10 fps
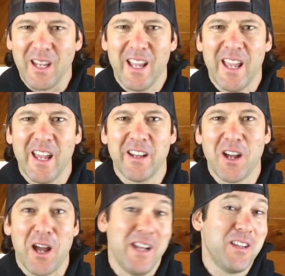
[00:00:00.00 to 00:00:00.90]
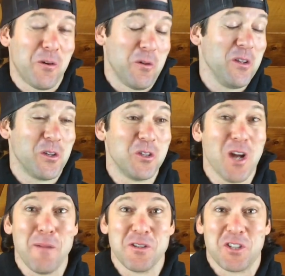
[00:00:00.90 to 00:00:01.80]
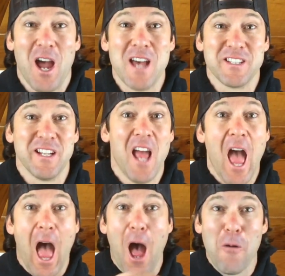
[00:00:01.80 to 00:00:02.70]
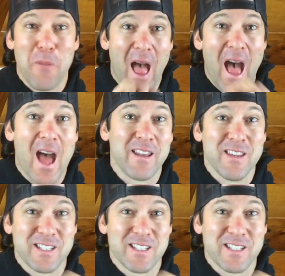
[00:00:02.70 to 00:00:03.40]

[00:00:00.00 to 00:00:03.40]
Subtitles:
And he did a really good job disguising how bad the